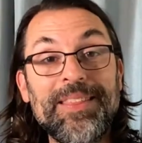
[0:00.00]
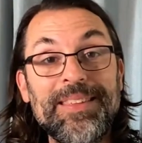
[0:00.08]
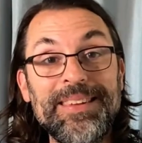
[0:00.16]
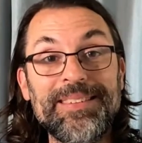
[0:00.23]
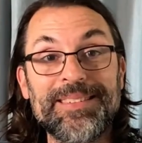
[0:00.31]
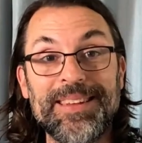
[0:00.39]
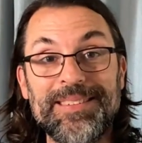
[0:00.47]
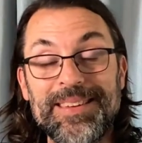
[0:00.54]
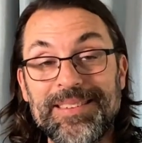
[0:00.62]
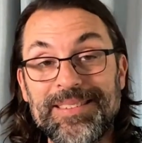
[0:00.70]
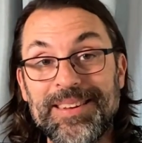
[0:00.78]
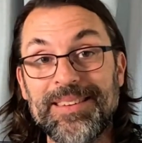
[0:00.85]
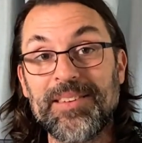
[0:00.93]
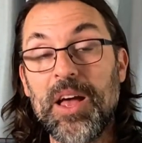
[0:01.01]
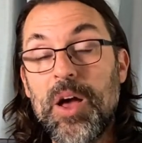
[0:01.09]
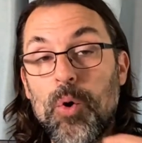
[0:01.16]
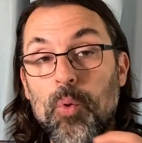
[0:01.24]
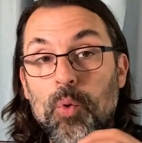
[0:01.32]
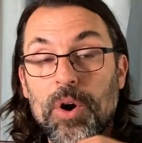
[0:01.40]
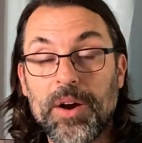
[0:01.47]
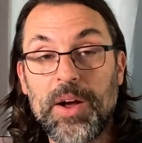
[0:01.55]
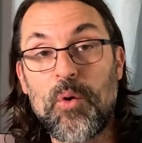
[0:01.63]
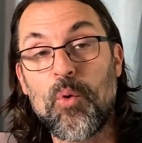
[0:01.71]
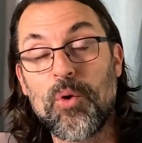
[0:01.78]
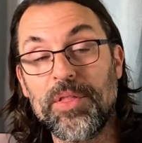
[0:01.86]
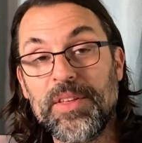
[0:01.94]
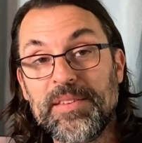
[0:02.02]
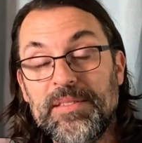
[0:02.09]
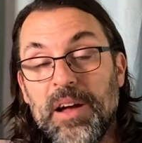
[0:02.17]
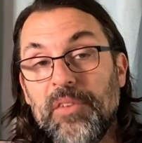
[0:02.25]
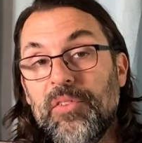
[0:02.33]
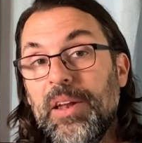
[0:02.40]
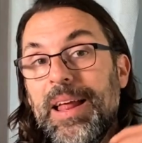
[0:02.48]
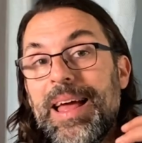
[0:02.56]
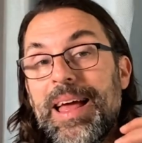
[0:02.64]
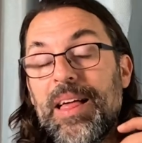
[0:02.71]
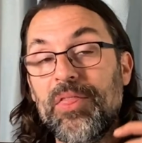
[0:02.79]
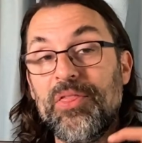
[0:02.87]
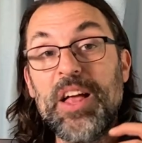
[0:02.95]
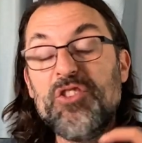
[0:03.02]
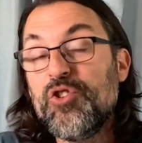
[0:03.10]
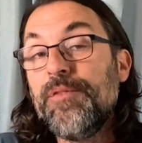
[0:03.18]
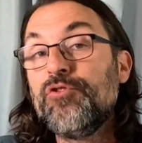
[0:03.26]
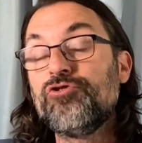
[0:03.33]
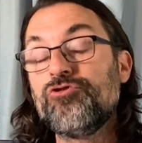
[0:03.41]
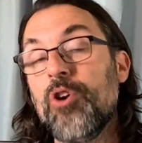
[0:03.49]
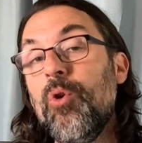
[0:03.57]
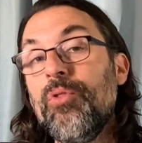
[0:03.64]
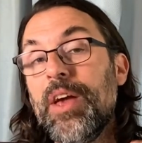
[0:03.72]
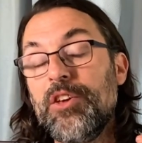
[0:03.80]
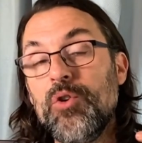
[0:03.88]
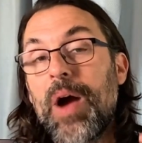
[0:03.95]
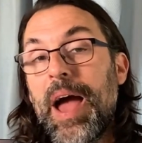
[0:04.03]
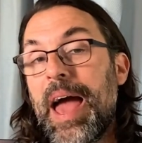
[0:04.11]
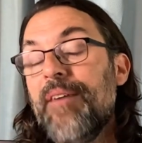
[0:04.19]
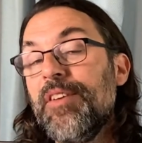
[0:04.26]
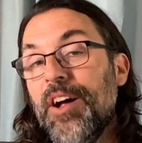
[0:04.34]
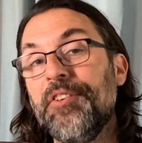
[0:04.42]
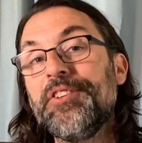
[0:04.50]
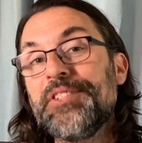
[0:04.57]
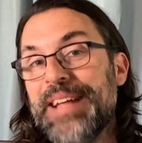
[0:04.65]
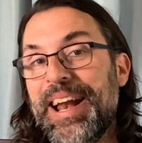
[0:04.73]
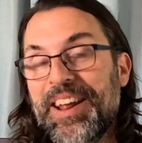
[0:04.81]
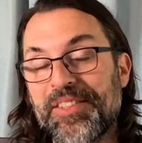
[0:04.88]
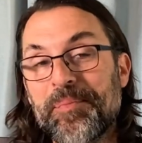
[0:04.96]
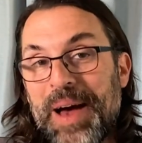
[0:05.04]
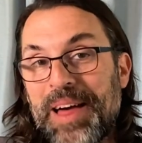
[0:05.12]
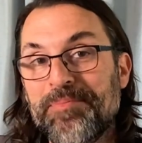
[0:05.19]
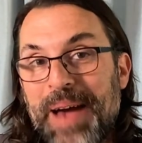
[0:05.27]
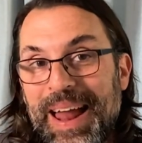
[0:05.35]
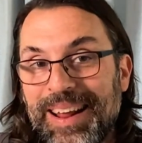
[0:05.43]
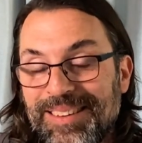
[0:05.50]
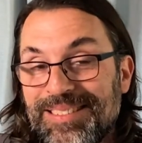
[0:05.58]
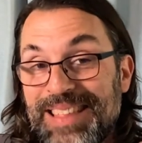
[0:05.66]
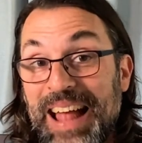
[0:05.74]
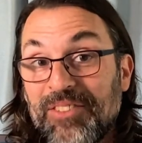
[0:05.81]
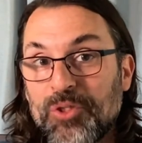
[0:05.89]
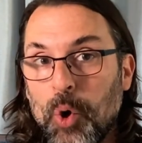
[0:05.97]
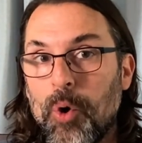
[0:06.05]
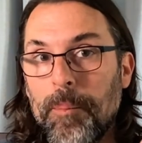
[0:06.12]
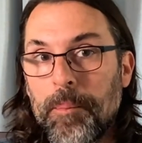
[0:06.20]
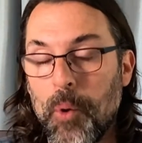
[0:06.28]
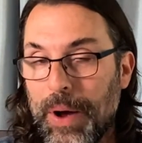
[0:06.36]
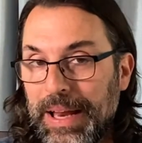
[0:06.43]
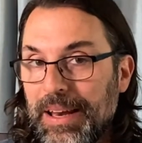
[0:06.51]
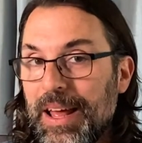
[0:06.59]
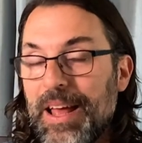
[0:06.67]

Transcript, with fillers: these statistics work or this doesn't, then you've shown that you have an understanding of the mathematics. That's the whole point.